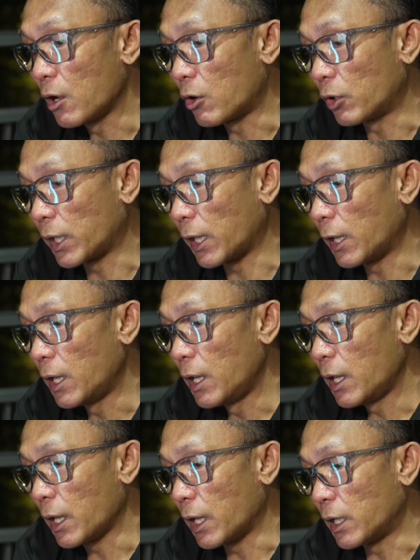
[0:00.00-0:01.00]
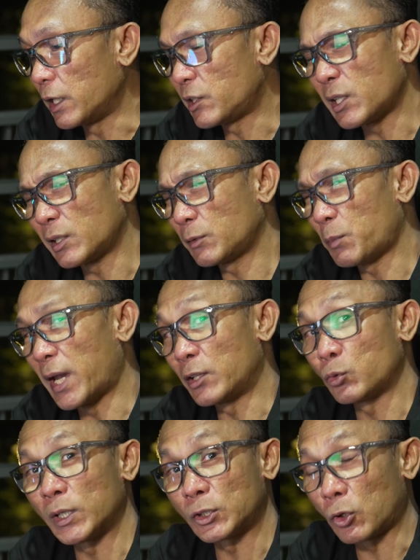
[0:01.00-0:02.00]
Okay, and let's just might
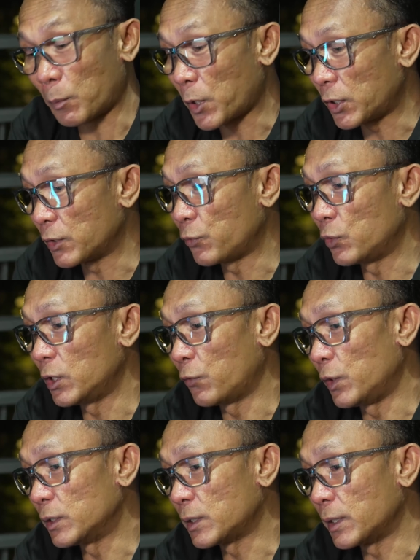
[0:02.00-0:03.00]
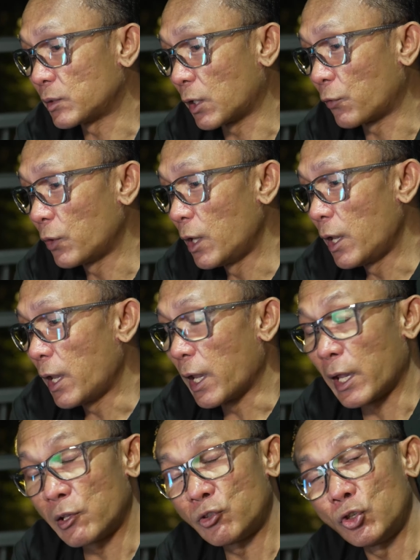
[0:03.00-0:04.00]
as well talk about the filter itself.
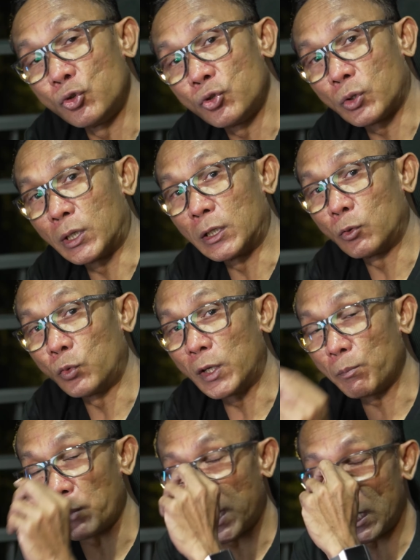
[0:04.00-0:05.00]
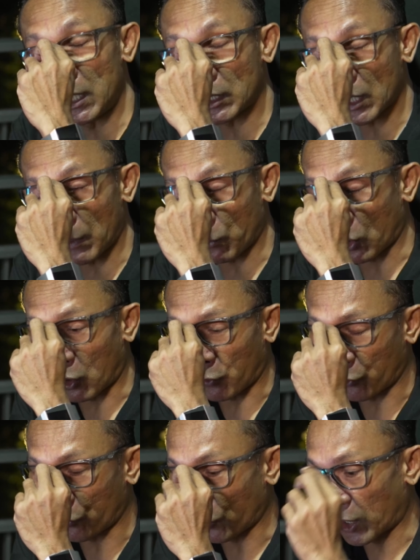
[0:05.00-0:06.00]
As usual, with many type of
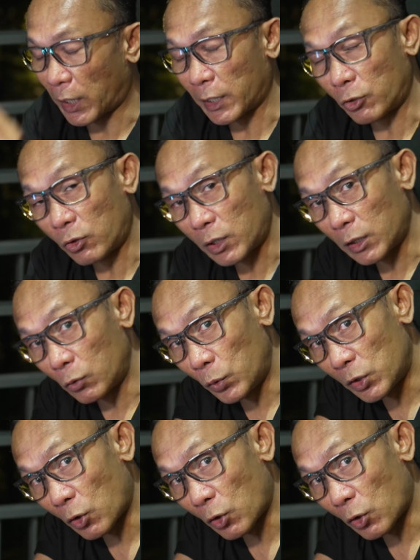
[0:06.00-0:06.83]
dongle which